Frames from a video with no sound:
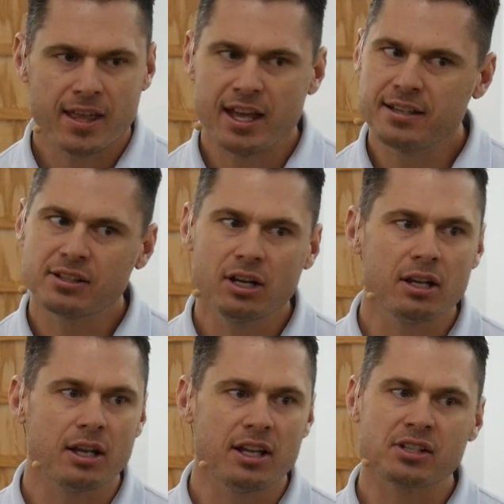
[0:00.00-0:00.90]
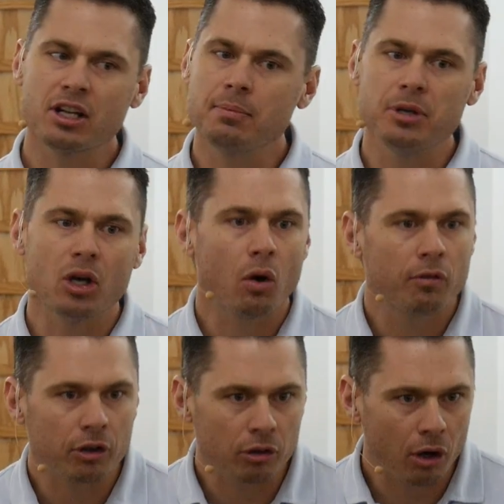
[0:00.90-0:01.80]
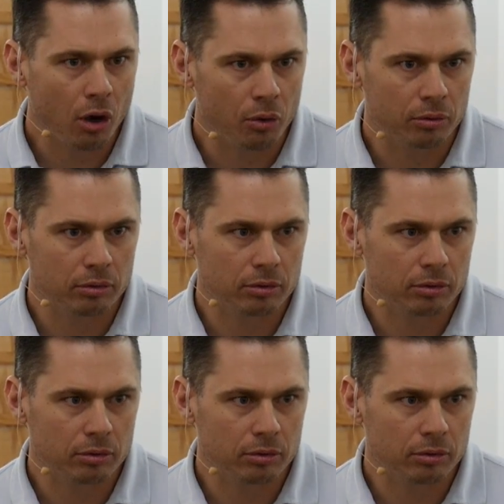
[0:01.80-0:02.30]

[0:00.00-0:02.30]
it's gonna be overgrown.